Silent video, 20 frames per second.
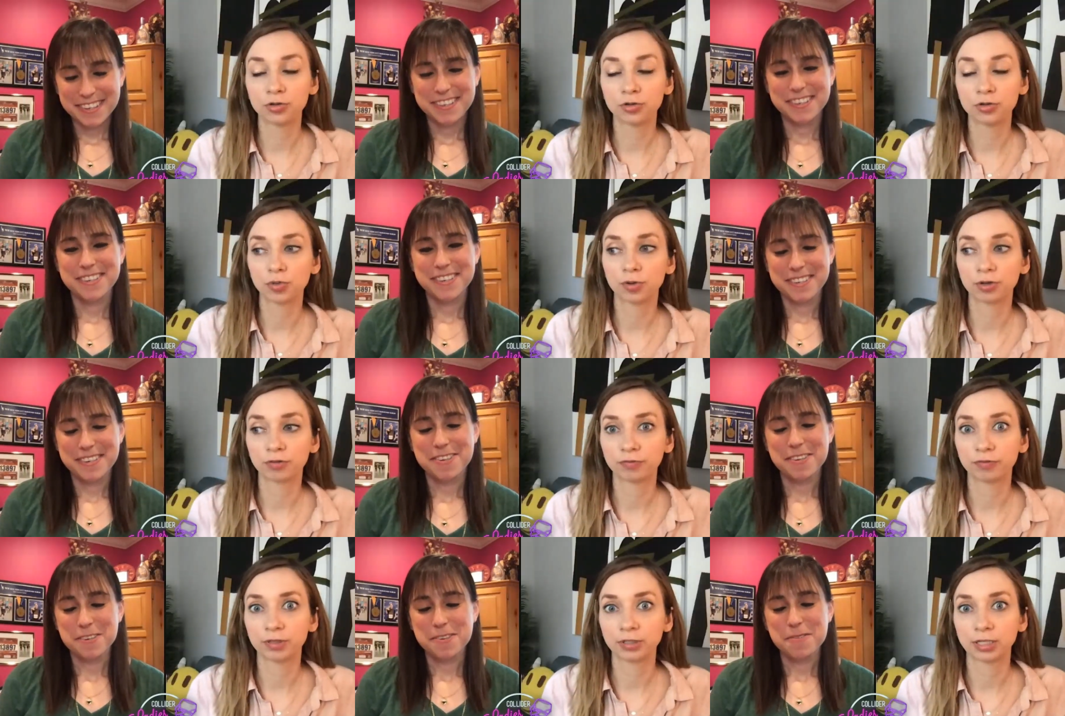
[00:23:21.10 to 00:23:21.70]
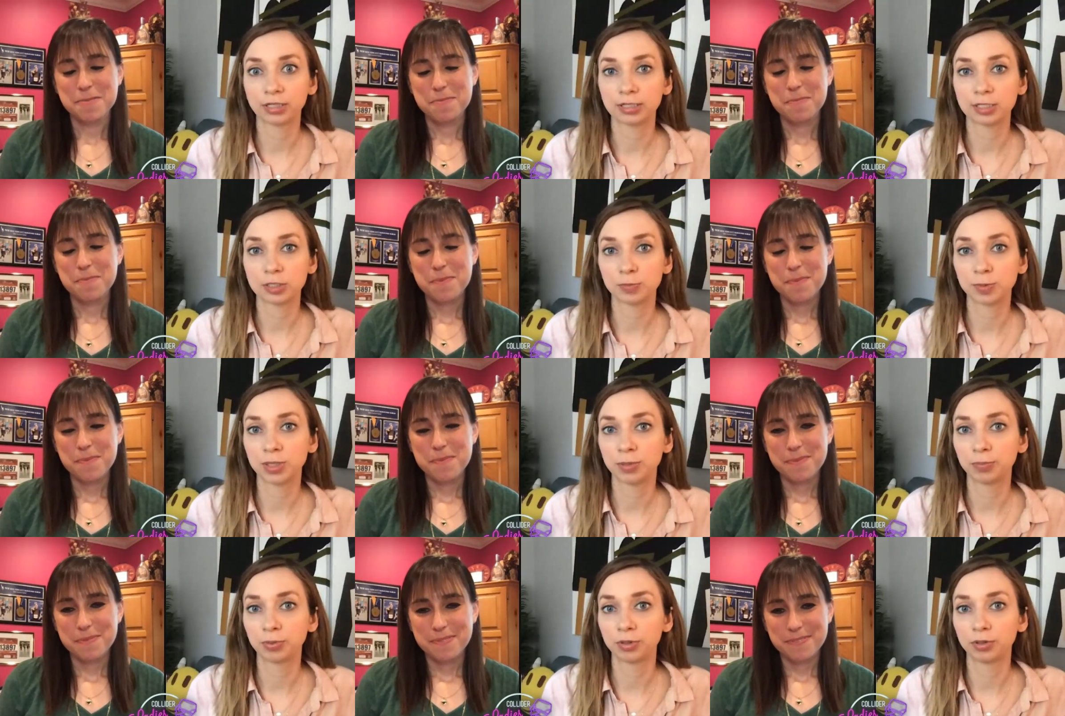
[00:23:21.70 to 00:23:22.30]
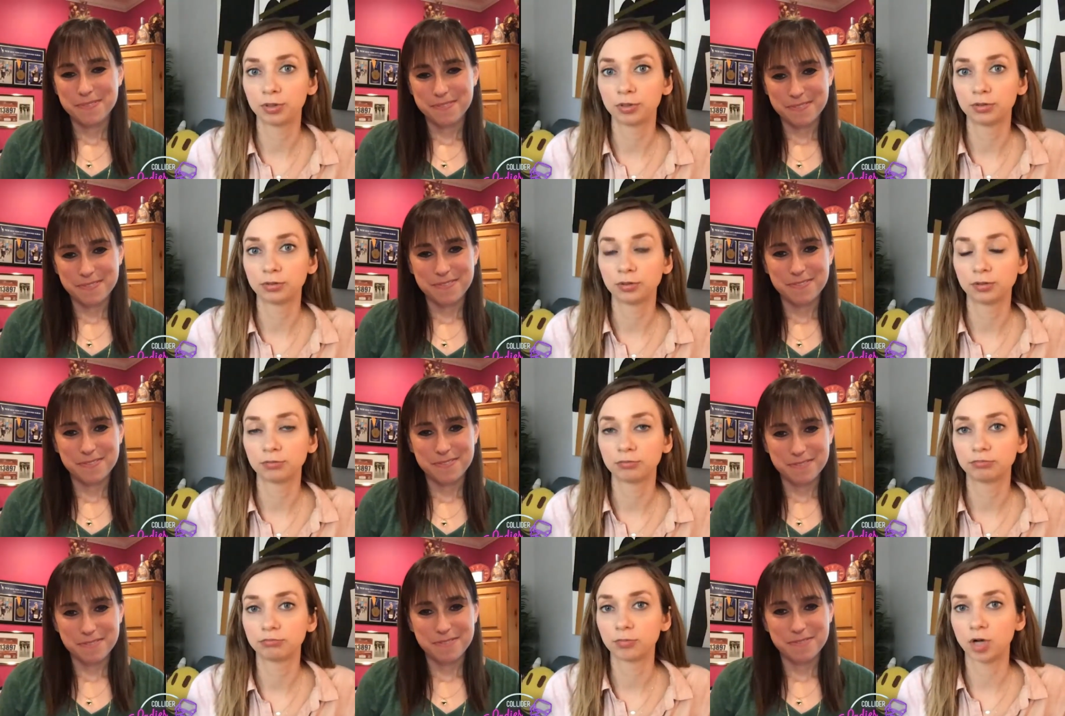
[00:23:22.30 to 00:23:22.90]
Speaker 1: still want to feel like these
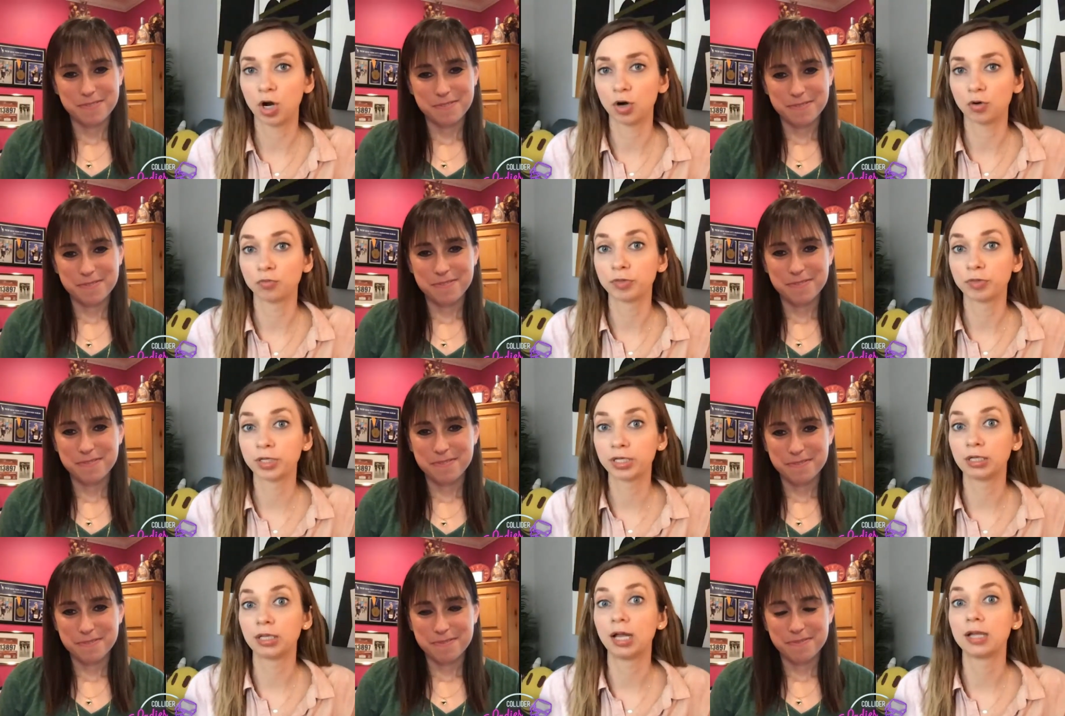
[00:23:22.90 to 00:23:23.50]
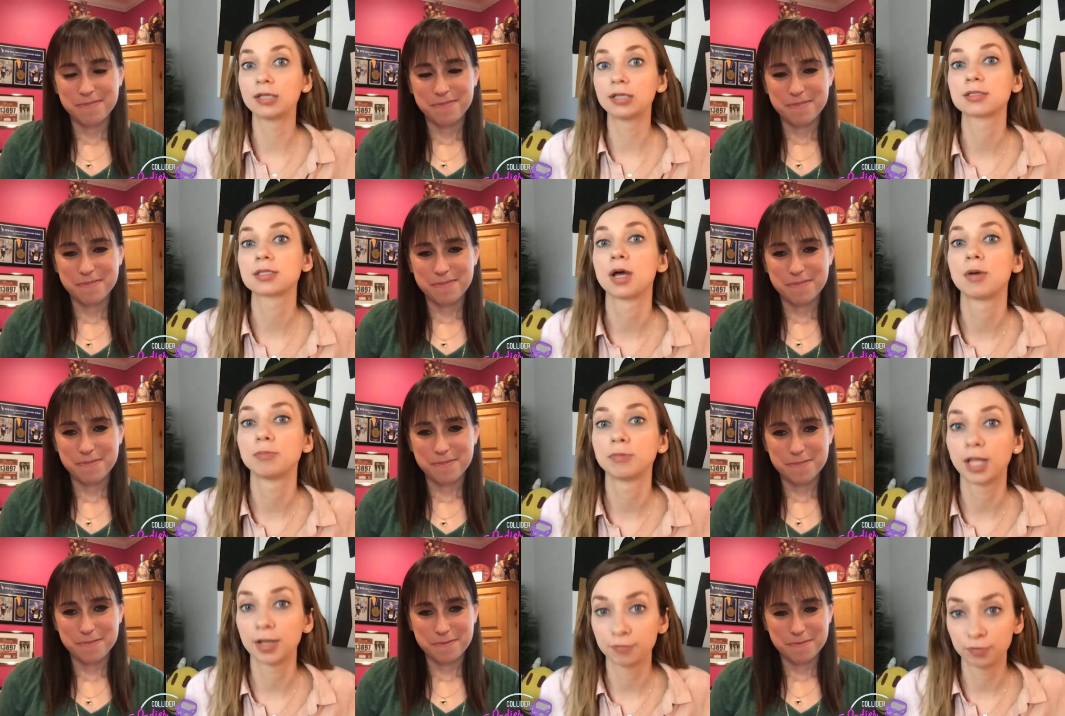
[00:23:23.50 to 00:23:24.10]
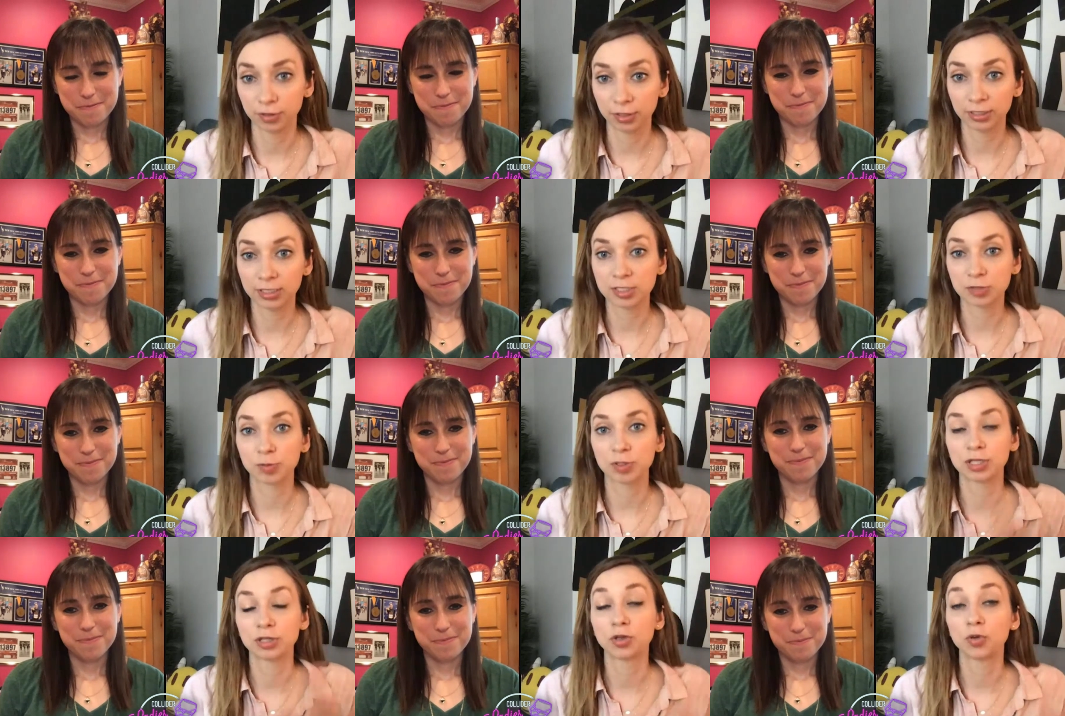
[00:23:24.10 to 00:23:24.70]
people are real on some level, at least
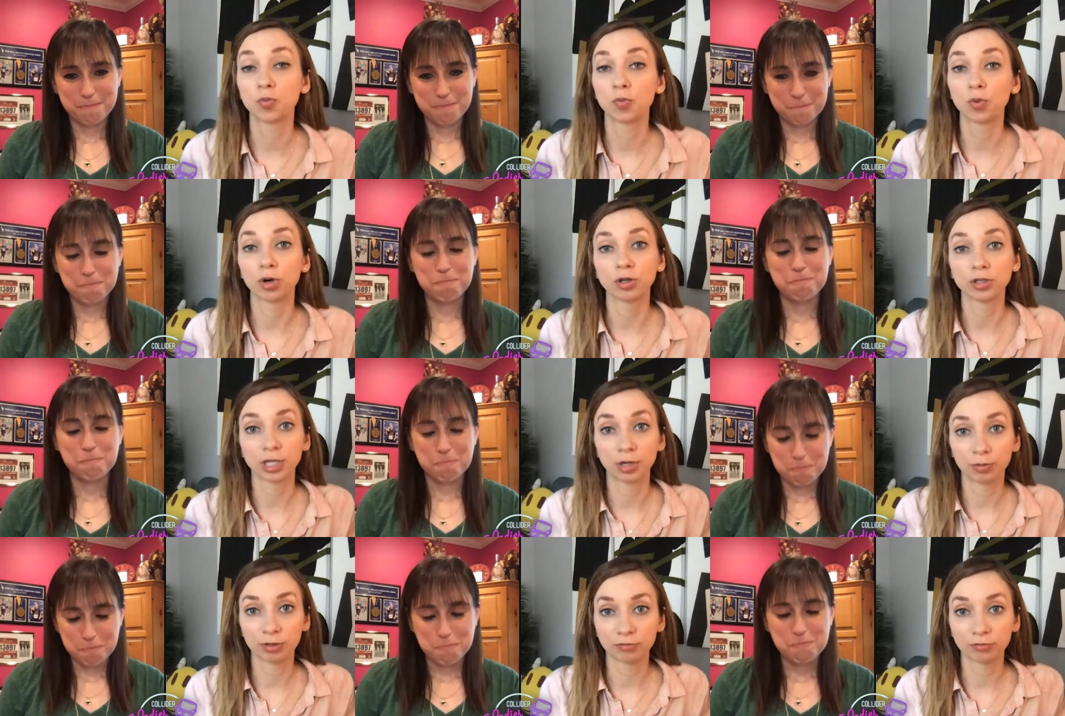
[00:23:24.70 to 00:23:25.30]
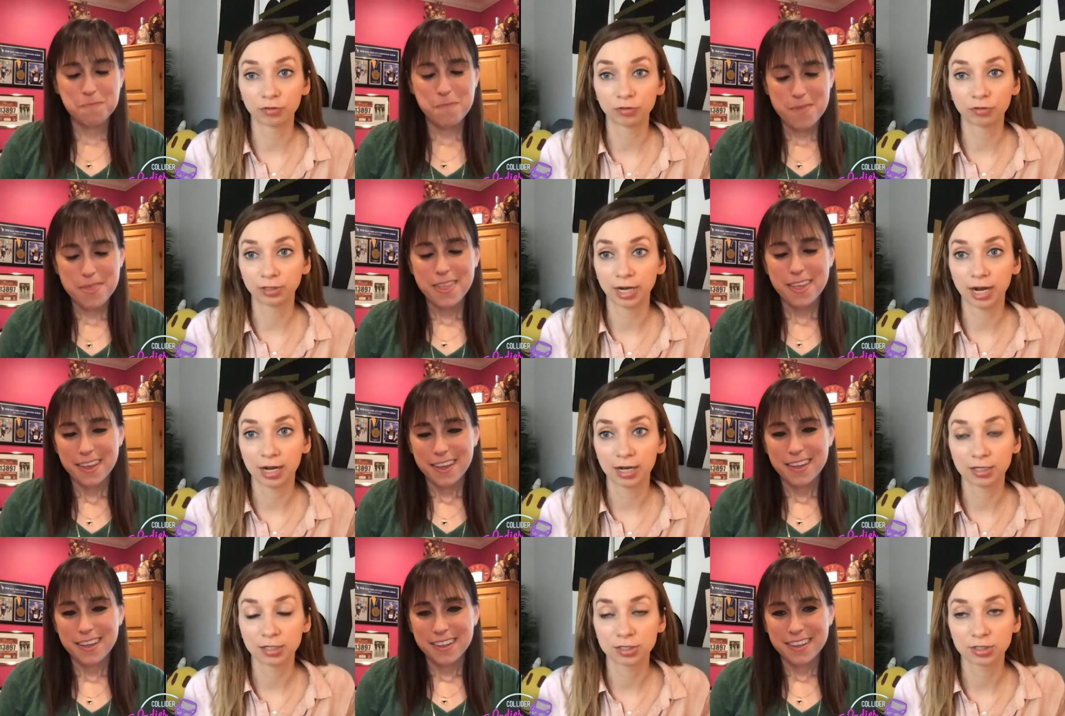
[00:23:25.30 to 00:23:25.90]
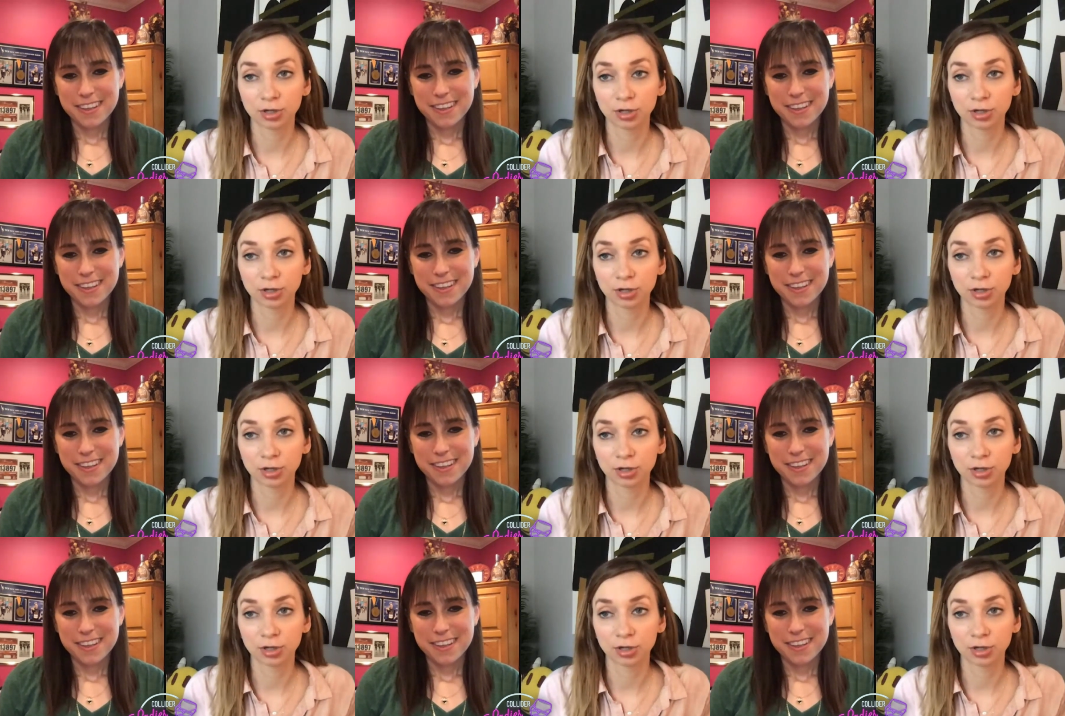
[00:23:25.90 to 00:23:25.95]
within the world that we've created.